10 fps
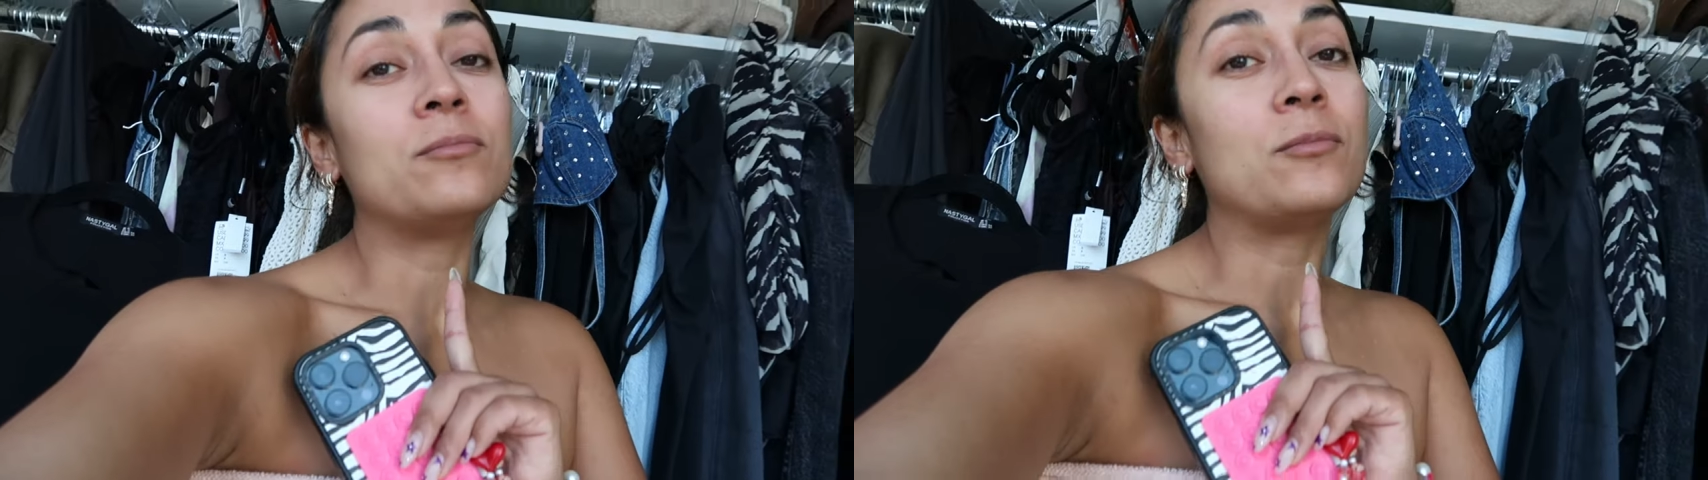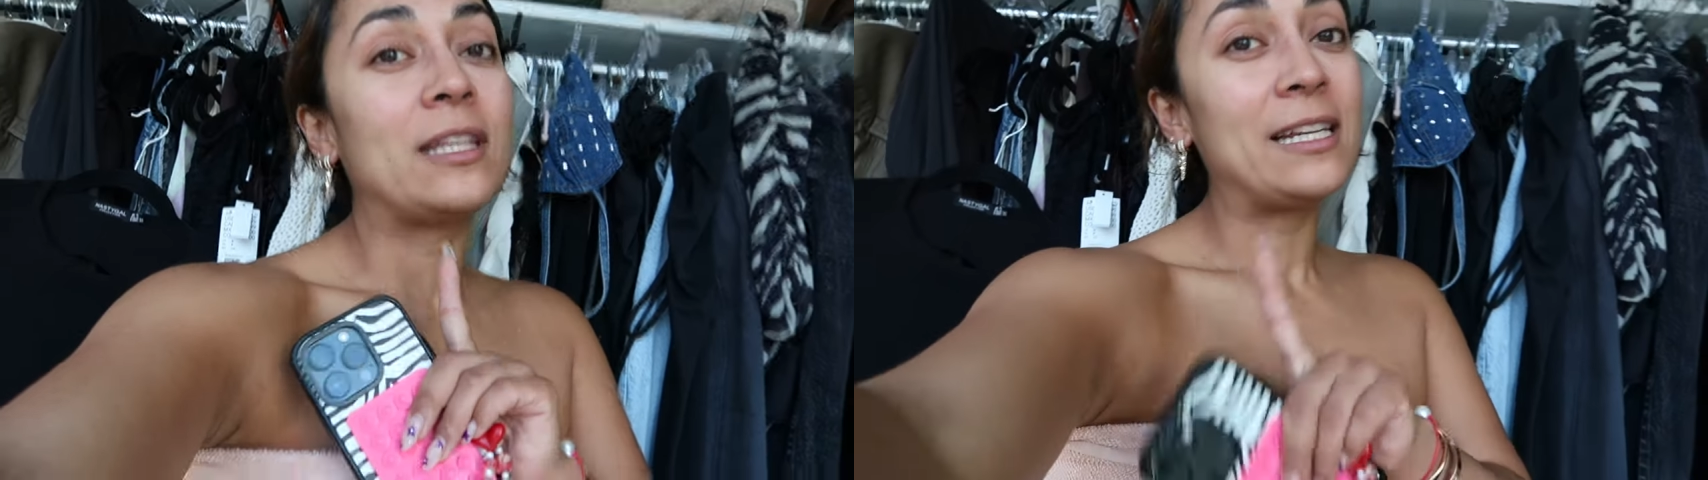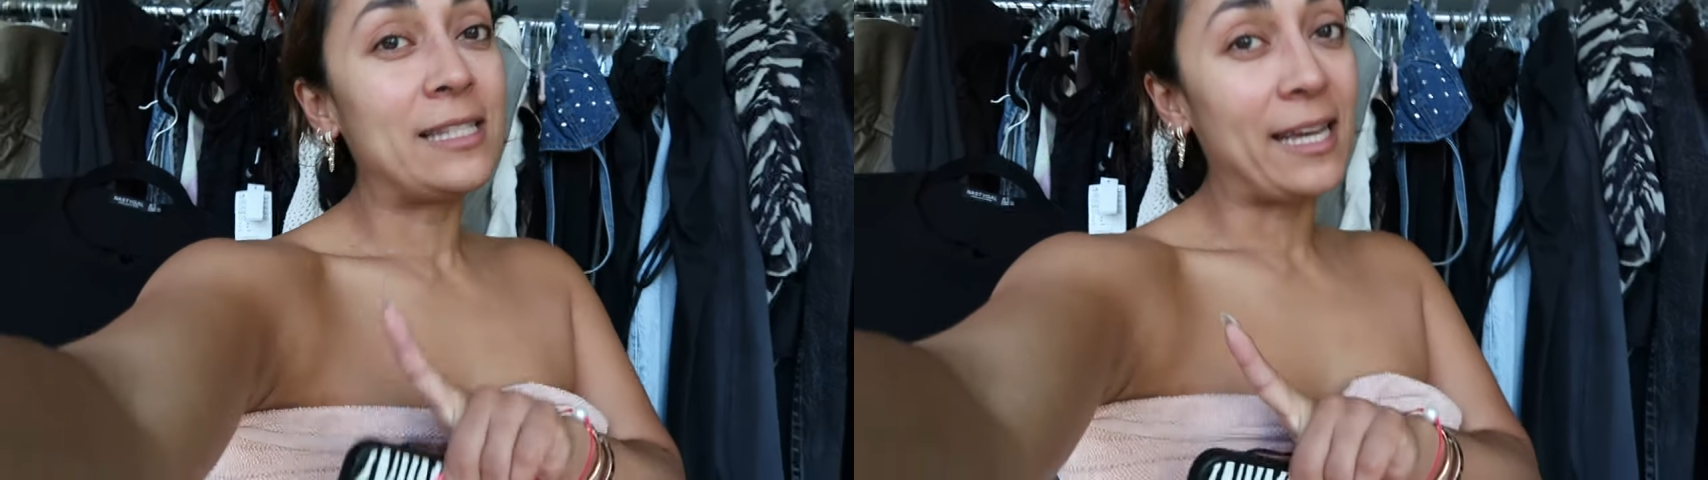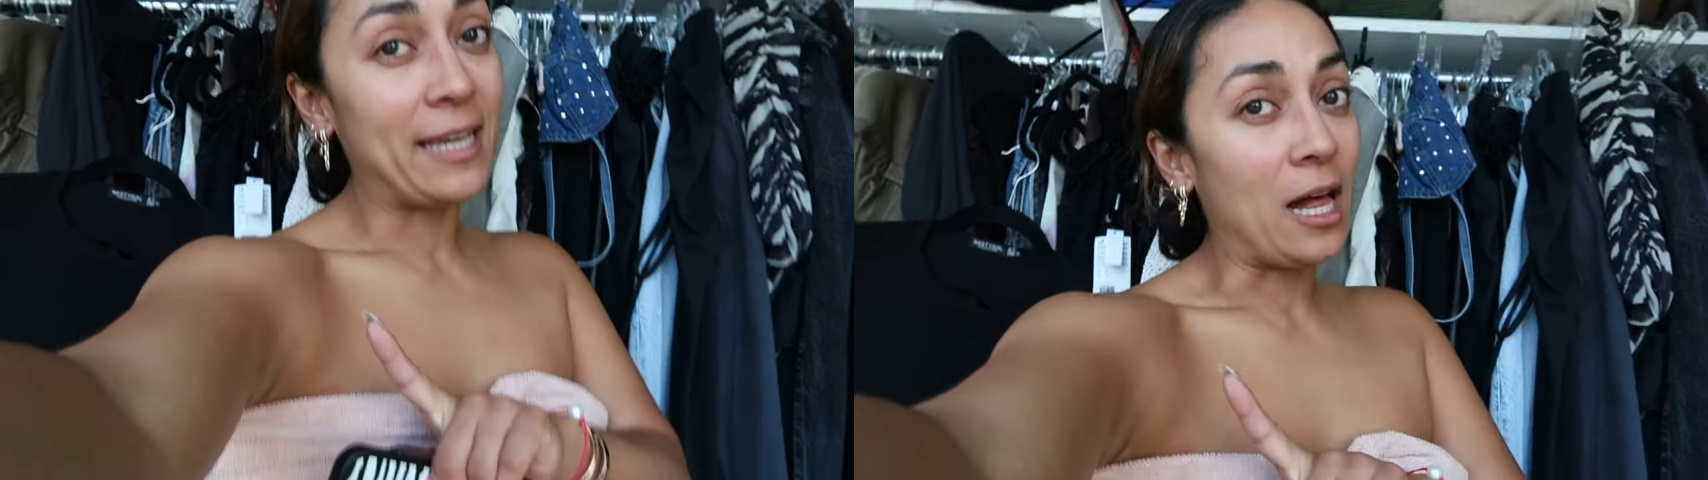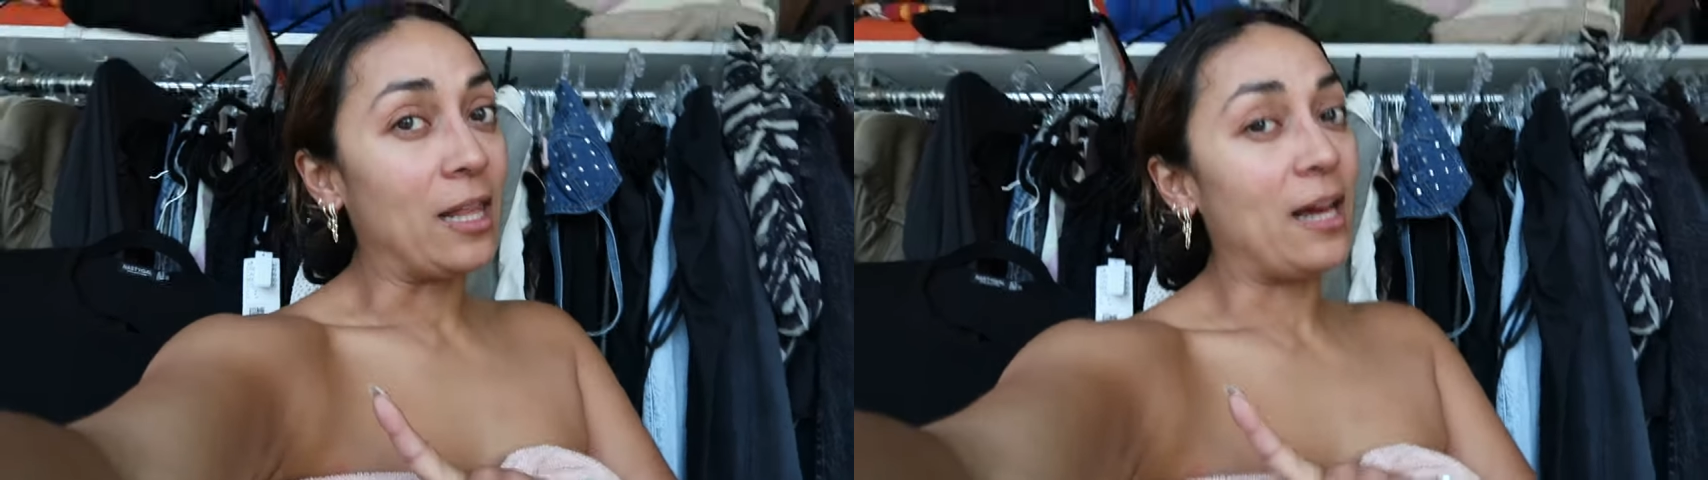when they say
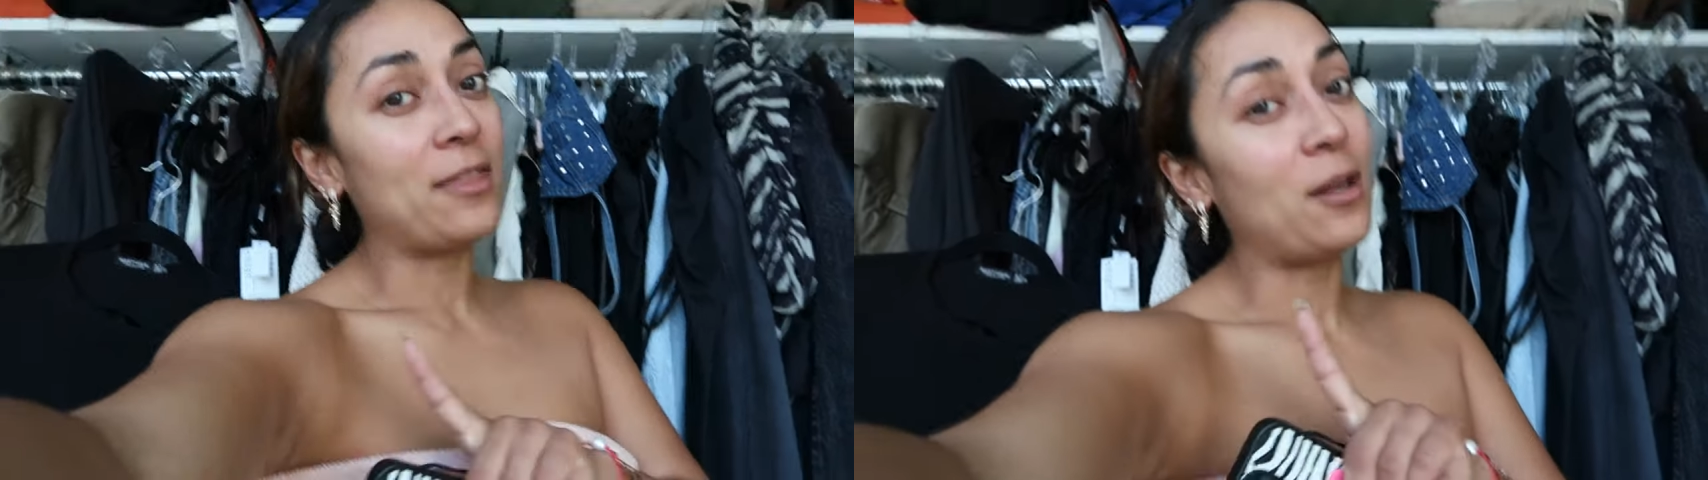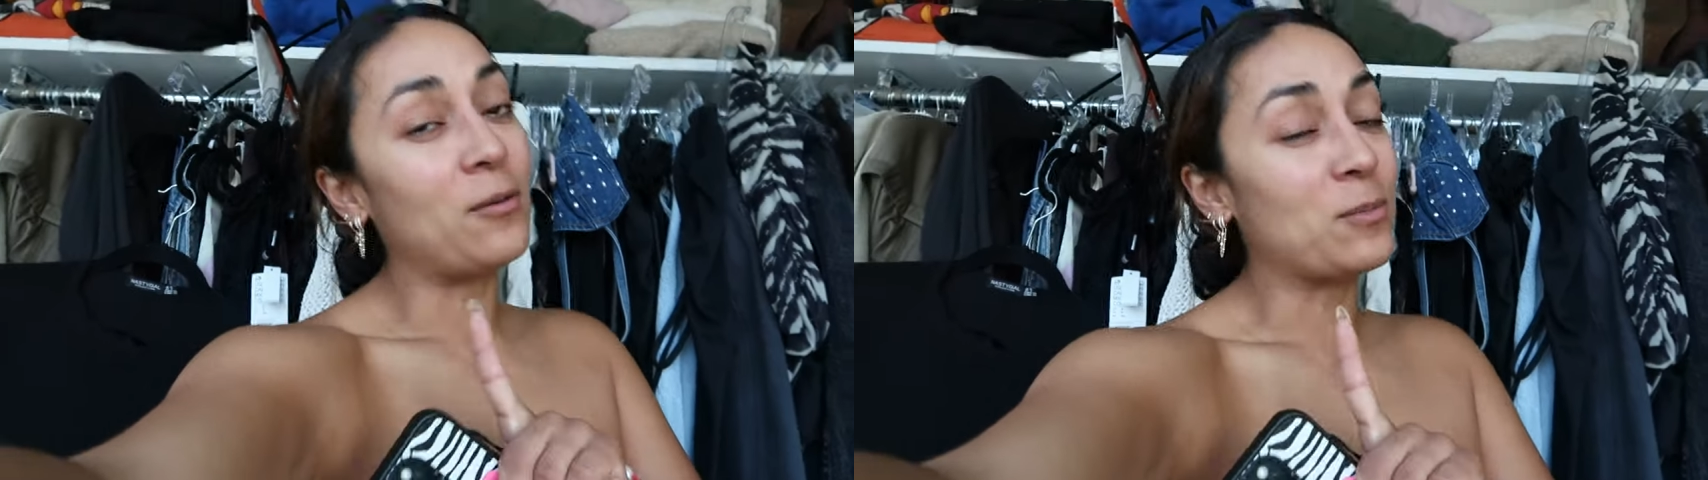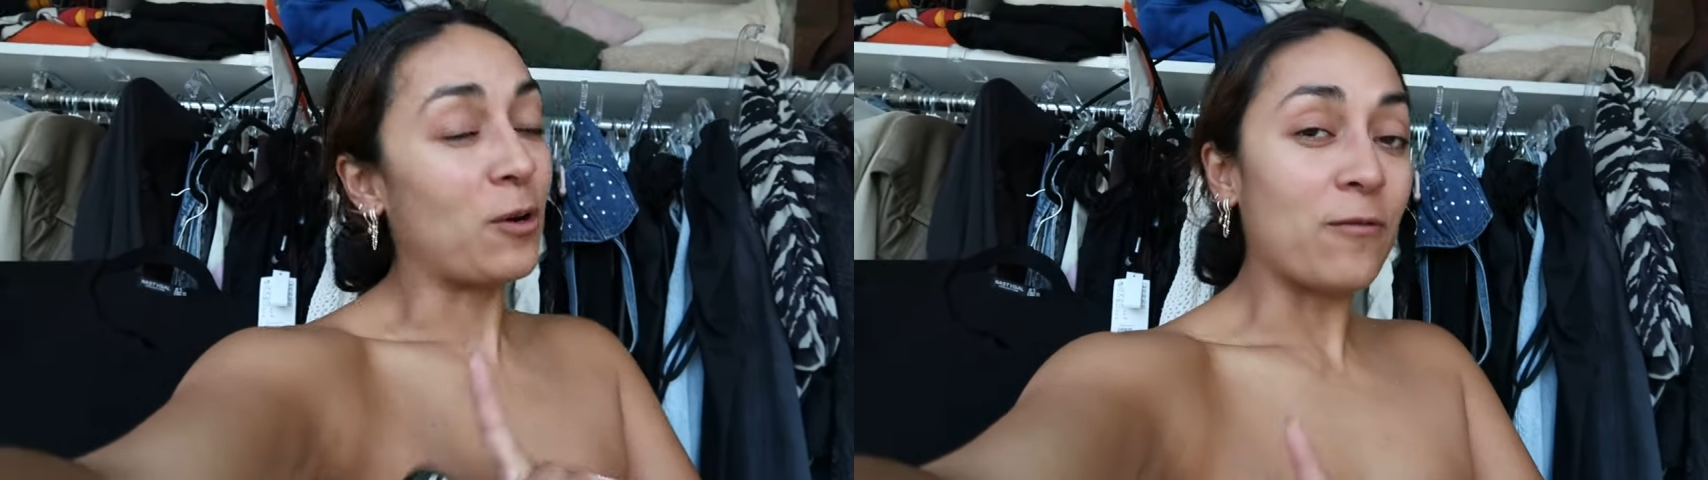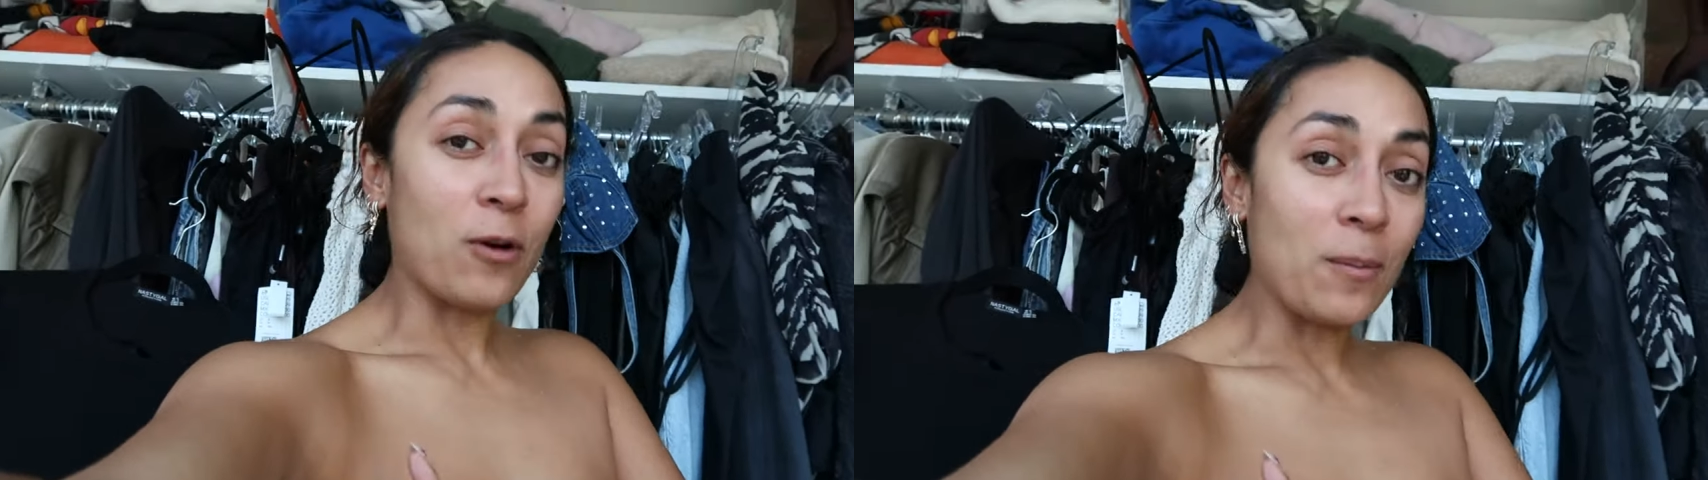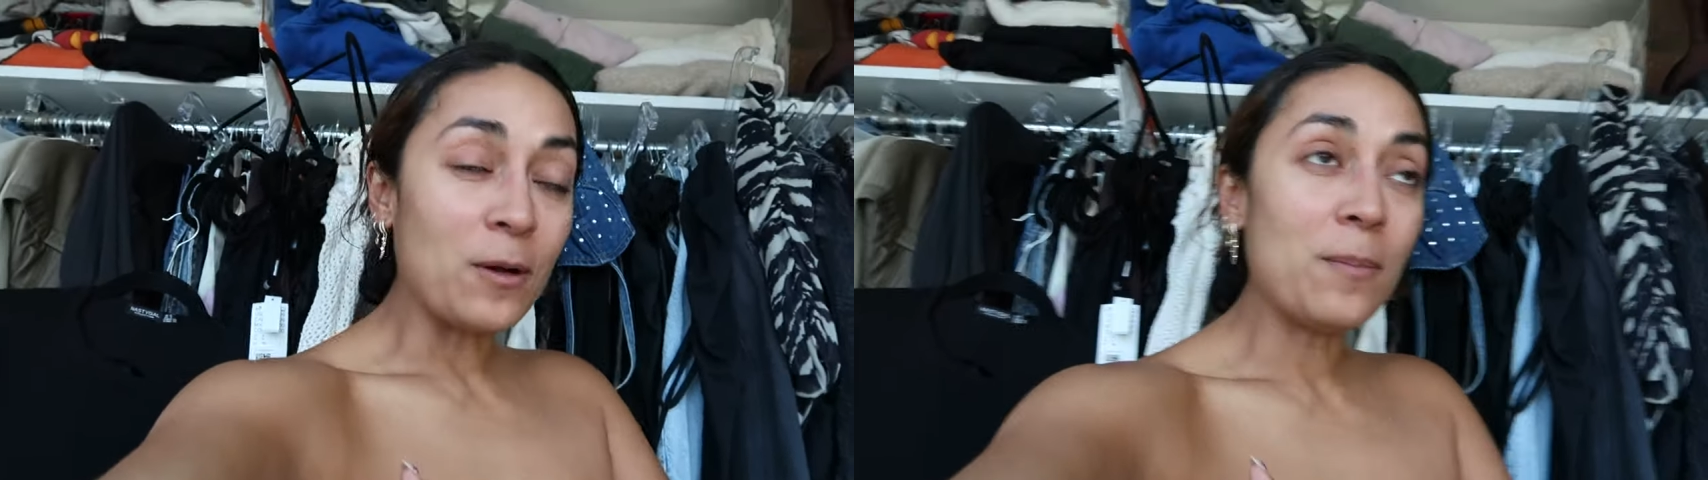gala, I thought it was more
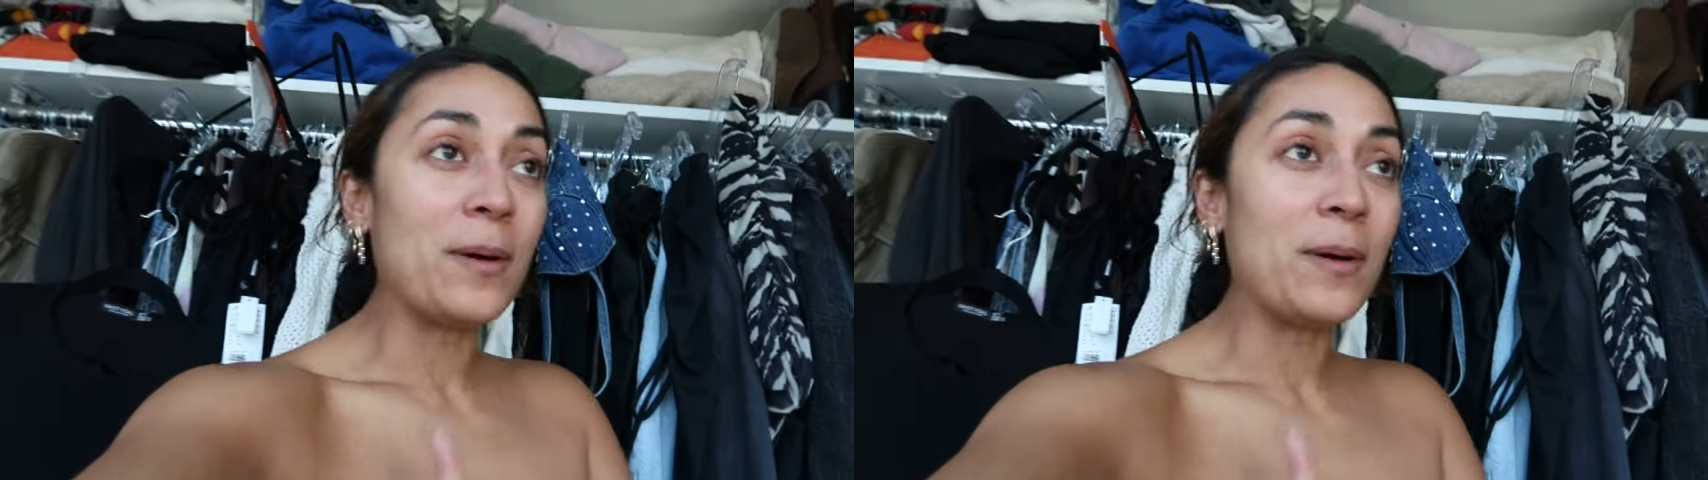formal,